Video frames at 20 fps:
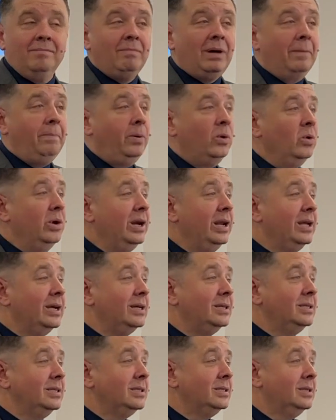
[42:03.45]
My point
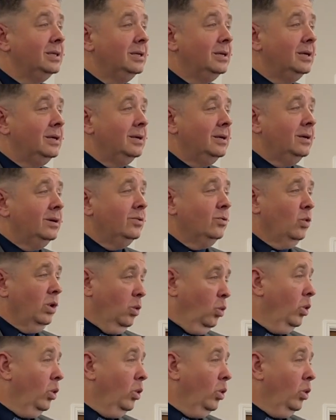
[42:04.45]
is, well,